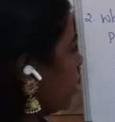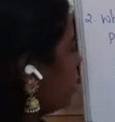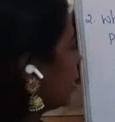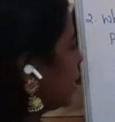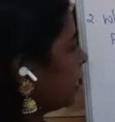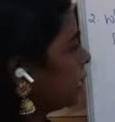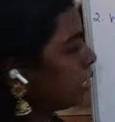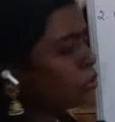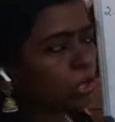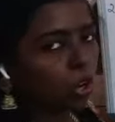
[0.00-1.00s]
getting
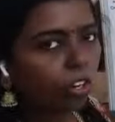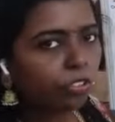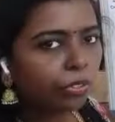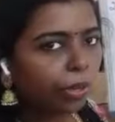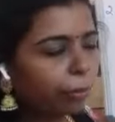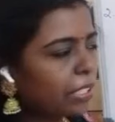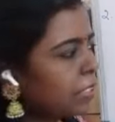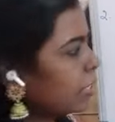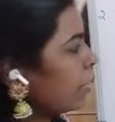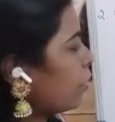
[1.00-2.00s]
salt from a
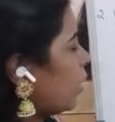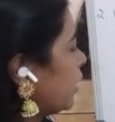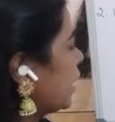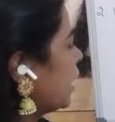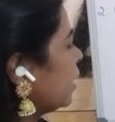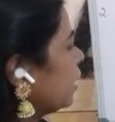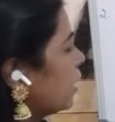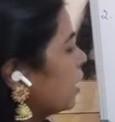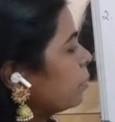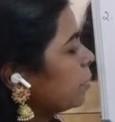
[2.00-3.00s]
seawater,
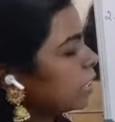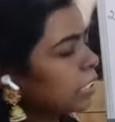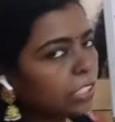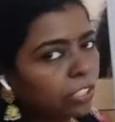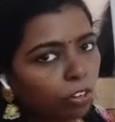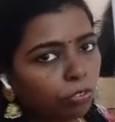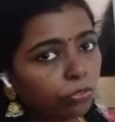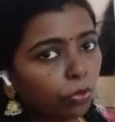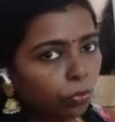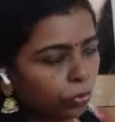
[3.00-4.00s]
and burning of
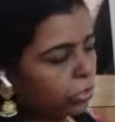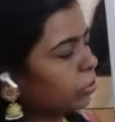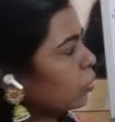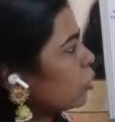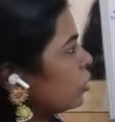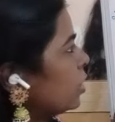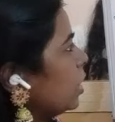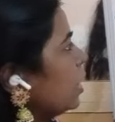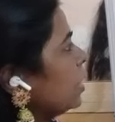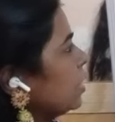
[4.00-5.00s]
wood. Question
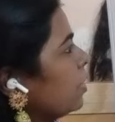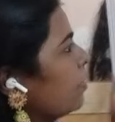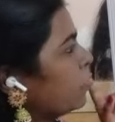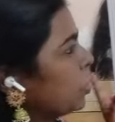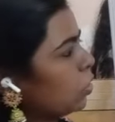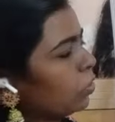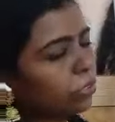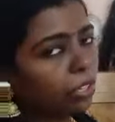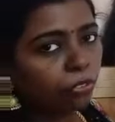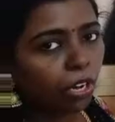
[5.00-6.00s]
is, which of the
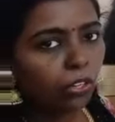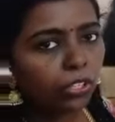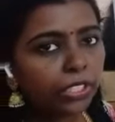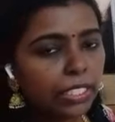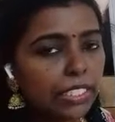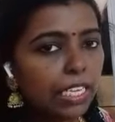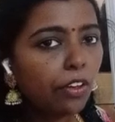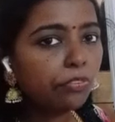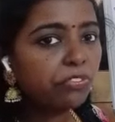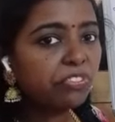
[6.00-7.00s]
following is a
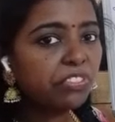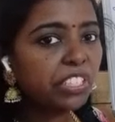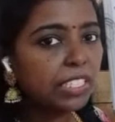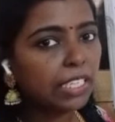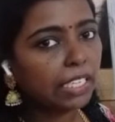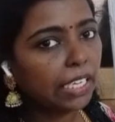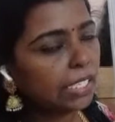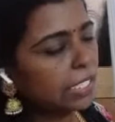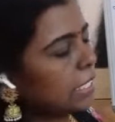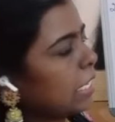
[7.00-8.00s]
physical
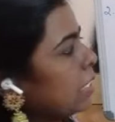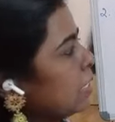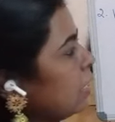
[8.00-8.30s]
change?